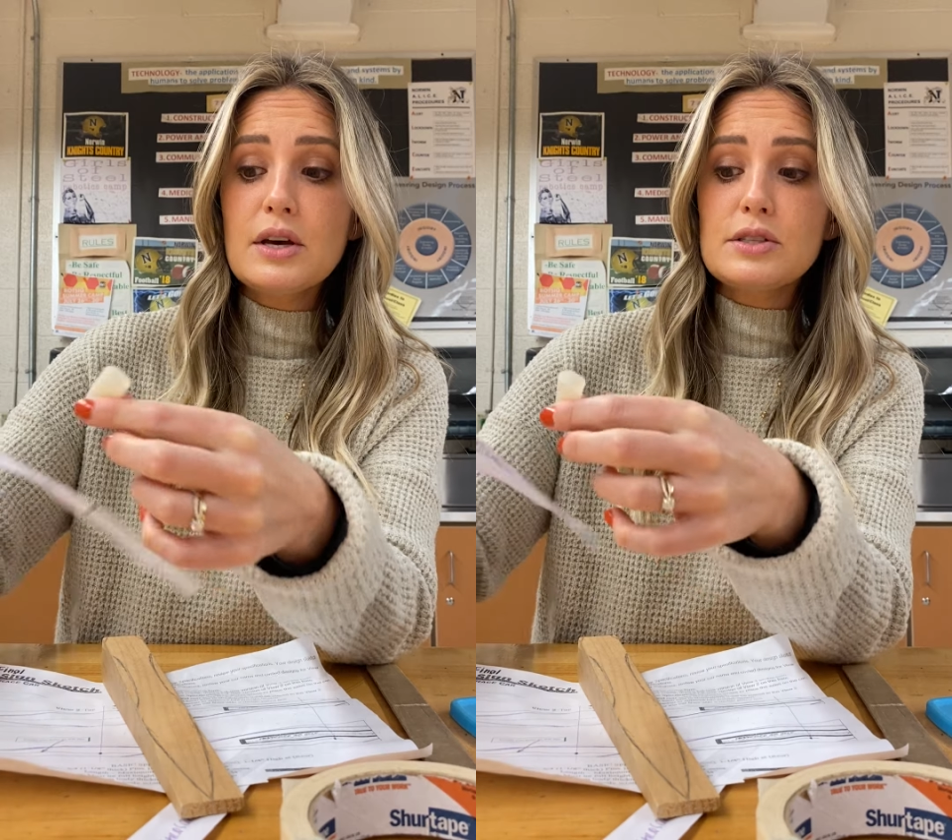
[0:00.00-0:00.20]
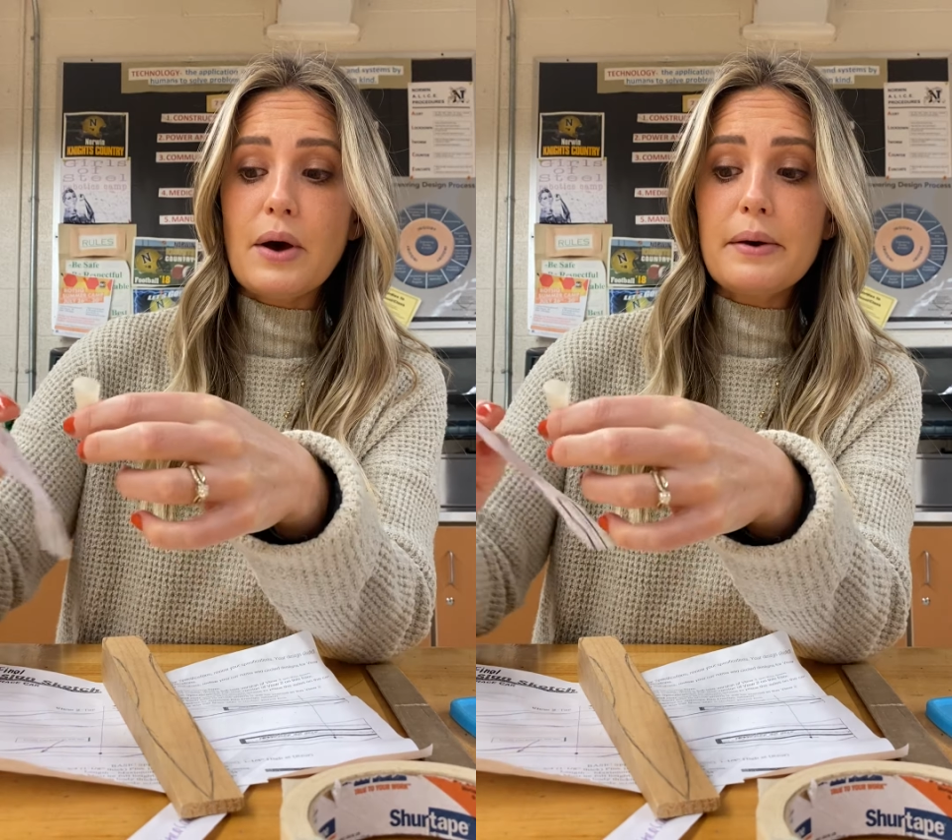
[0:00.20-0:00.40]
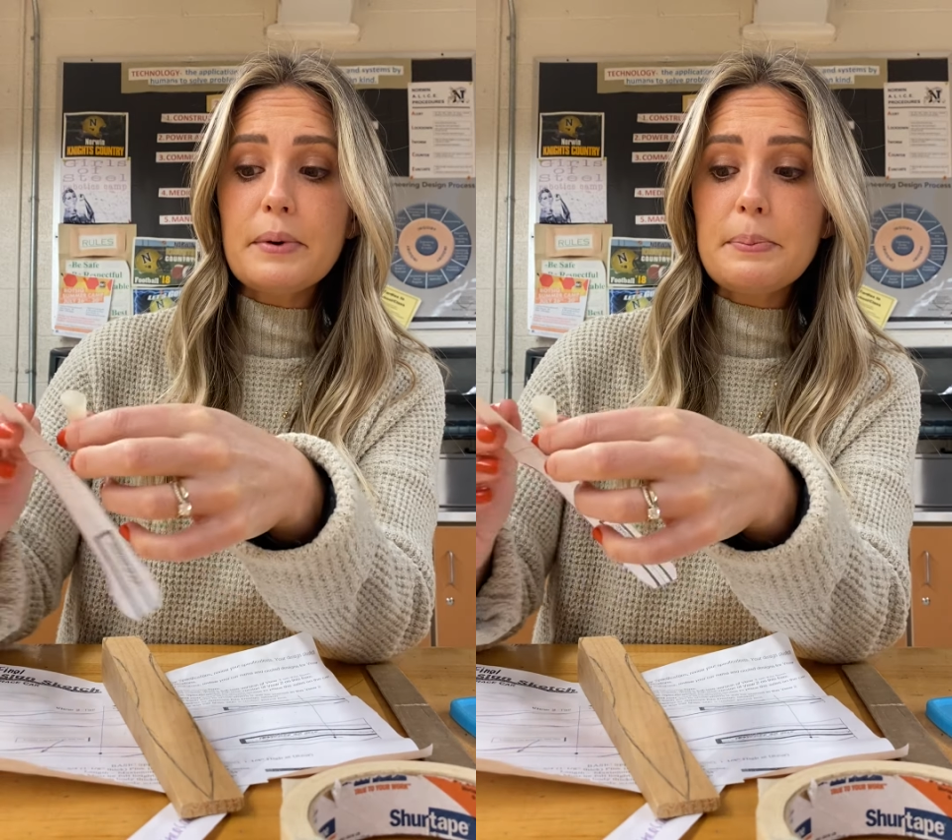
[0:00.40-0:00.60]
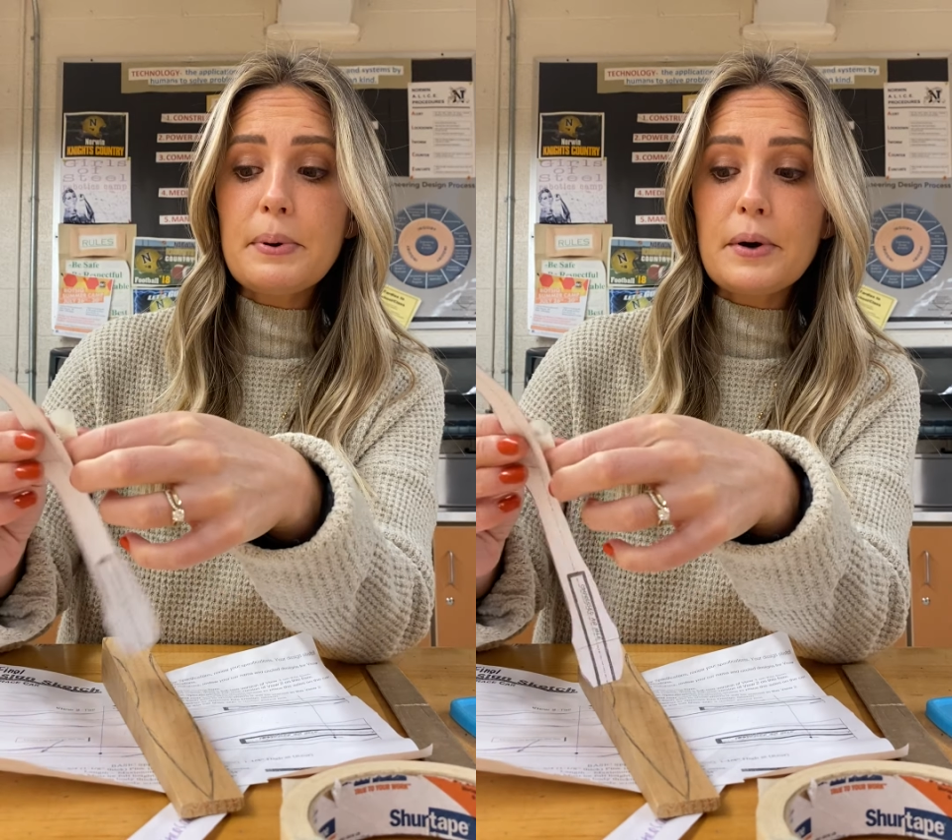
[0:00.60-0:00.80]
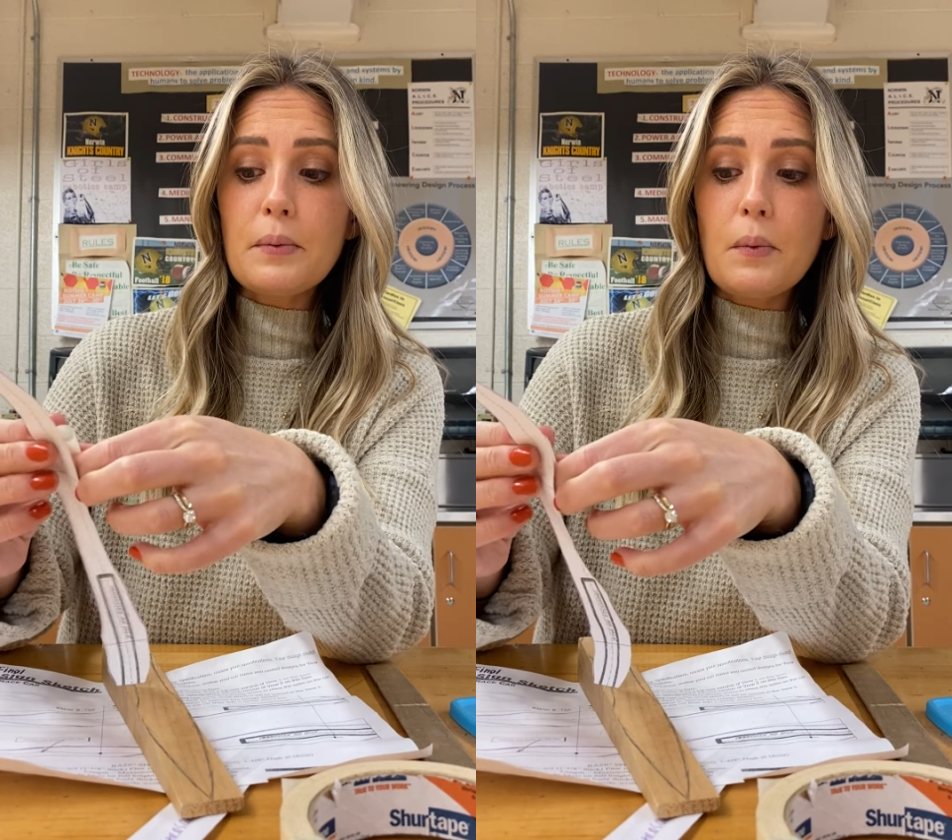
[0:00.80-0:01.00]
So I would
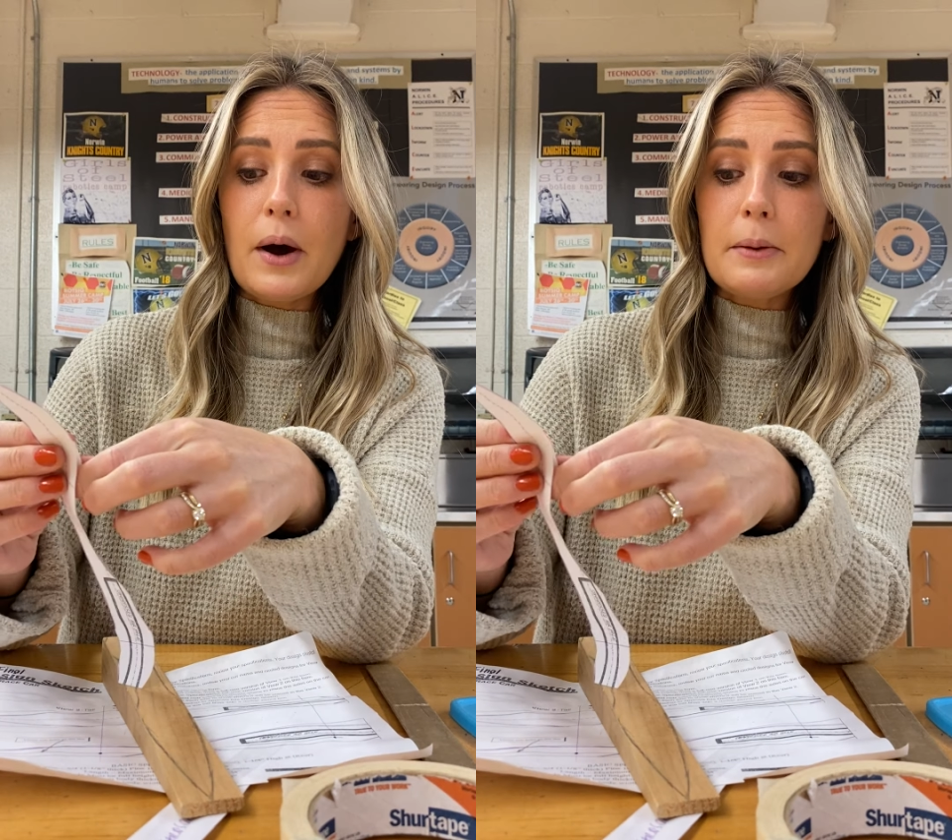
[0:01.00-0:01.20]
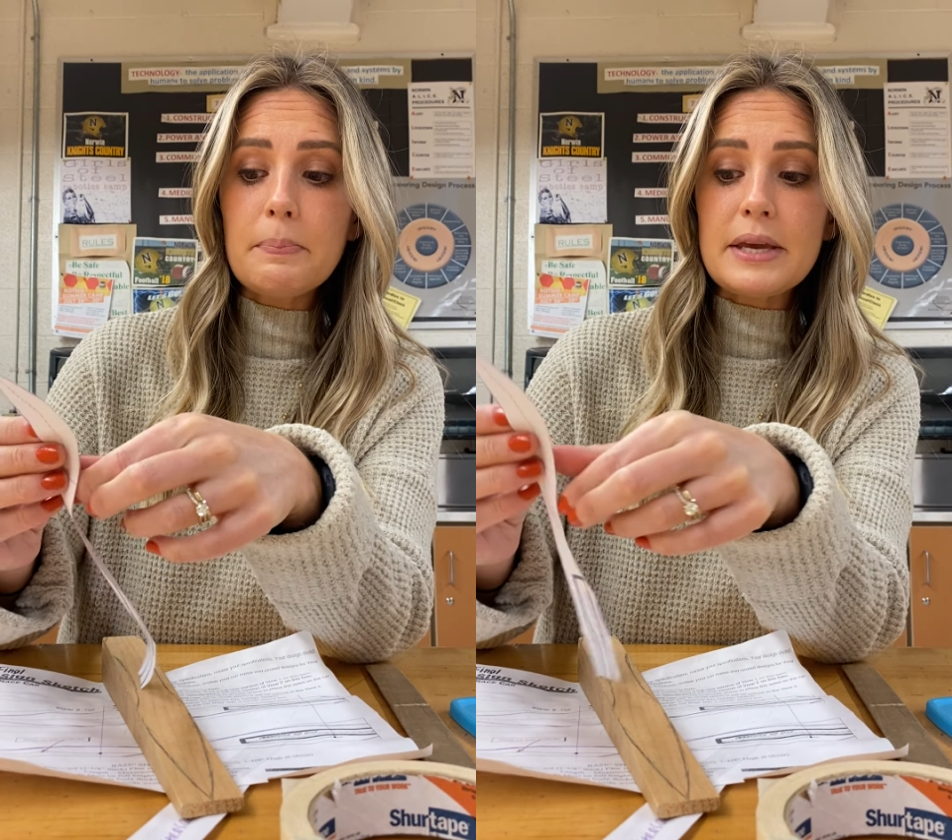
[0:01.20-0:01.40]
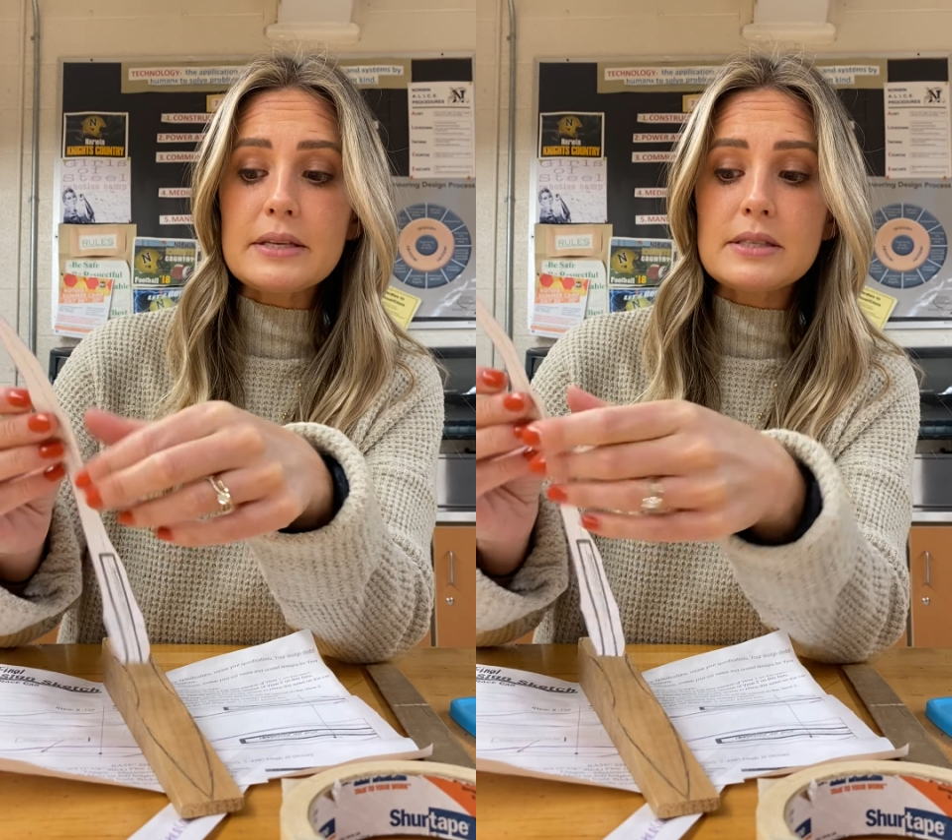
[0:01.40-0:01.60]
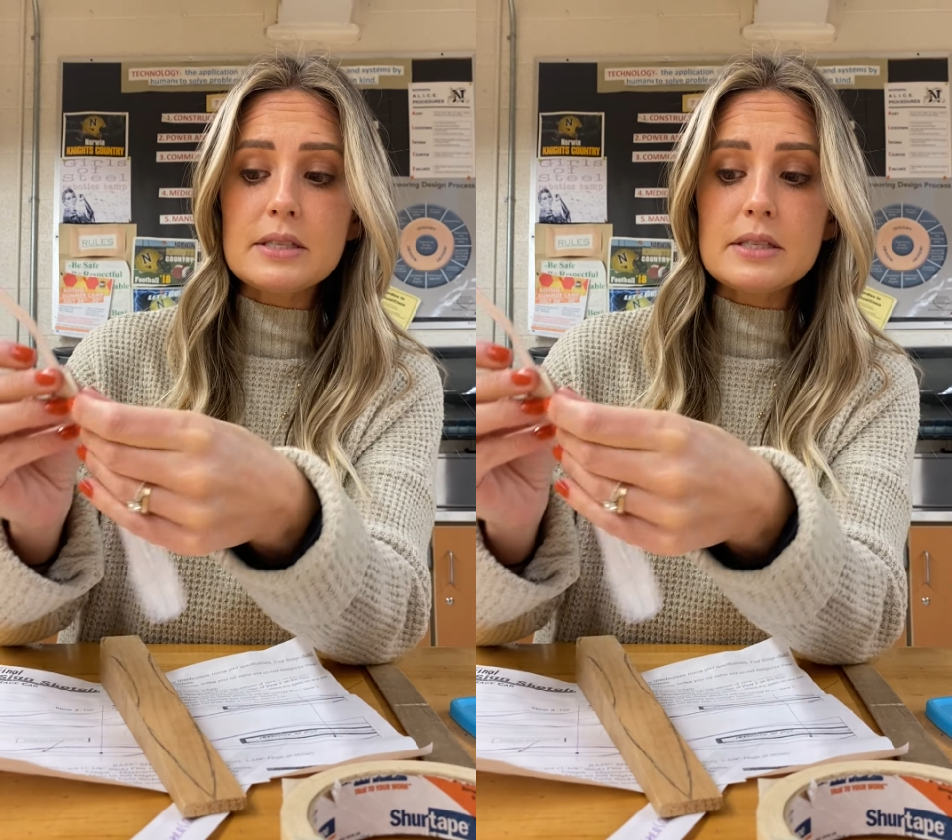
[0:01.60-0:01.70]
put one piece